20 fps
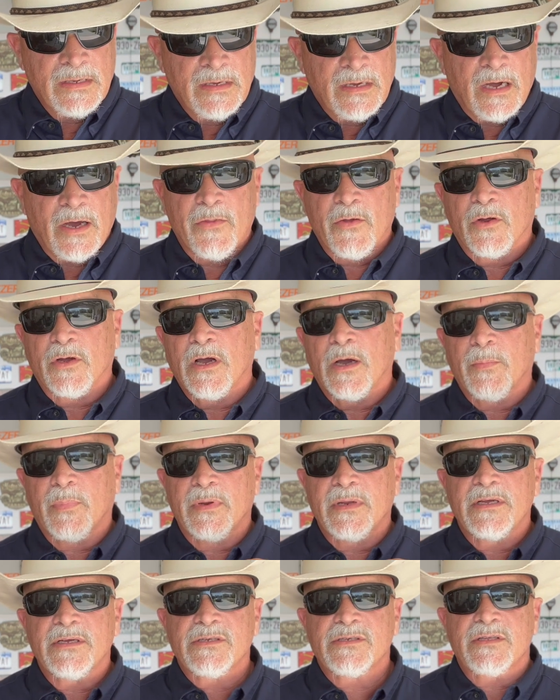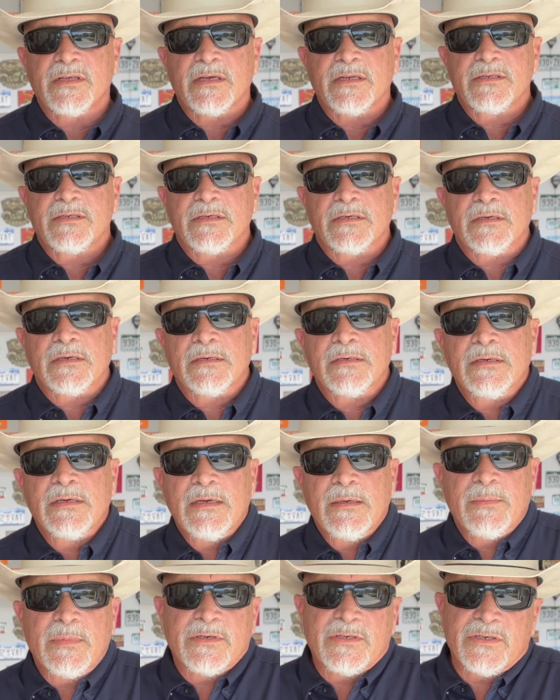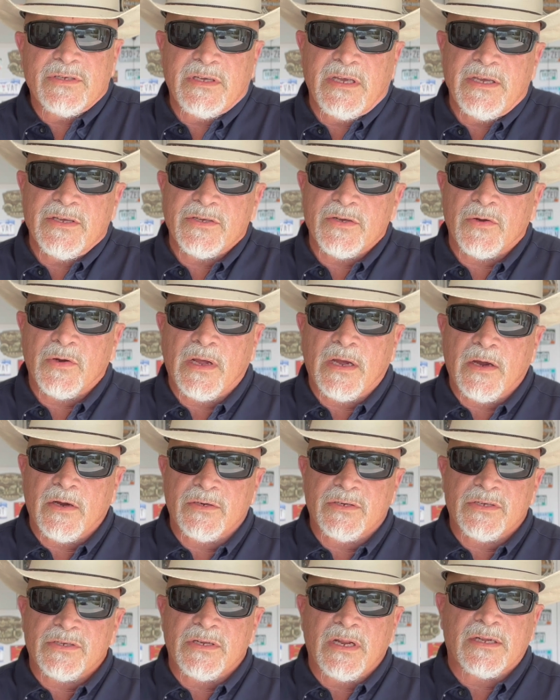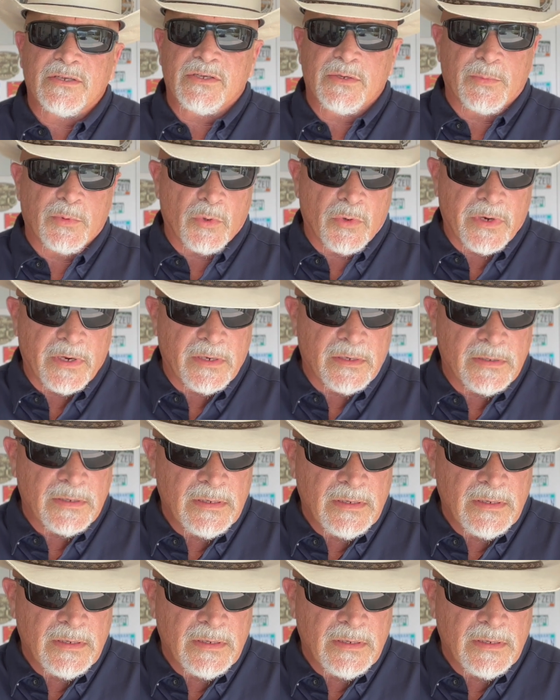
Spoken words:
other companies that Mrs. Geezer and I are just not supporting.